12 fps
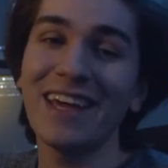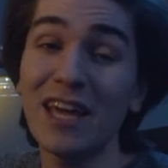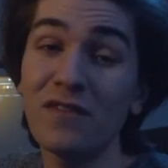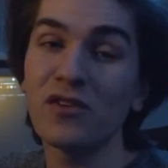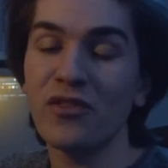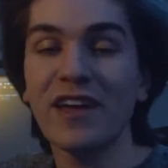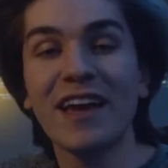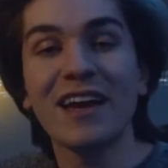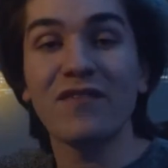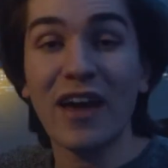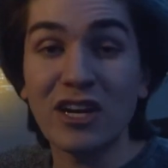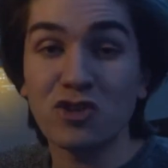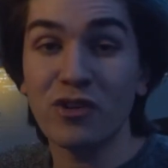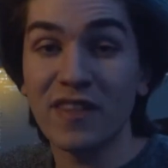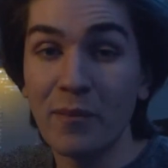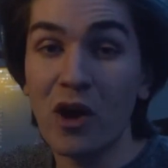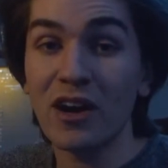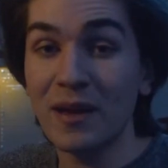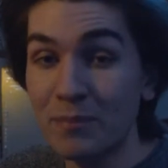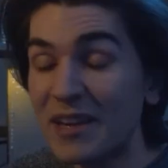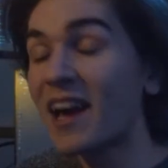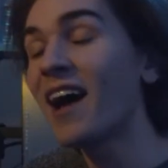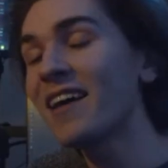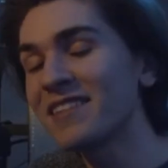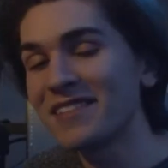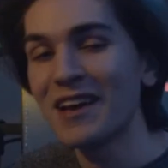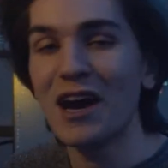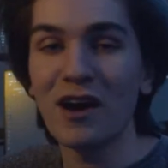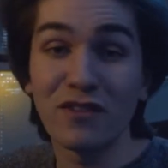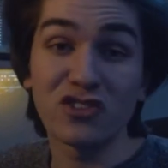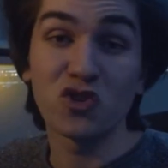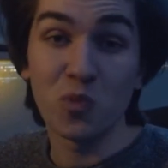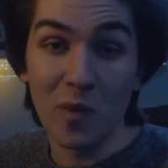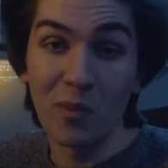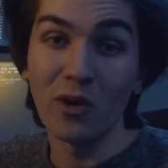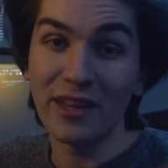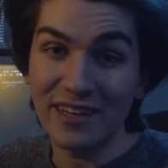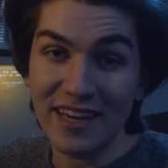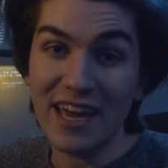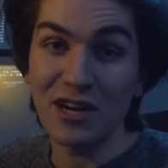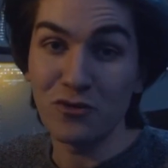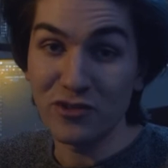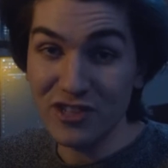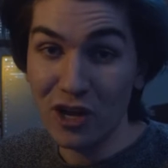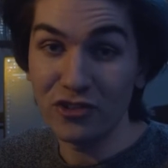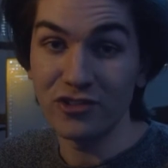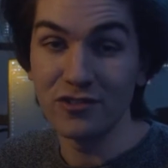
if you're thinking of entering the market because of a Super Bowl indicated result.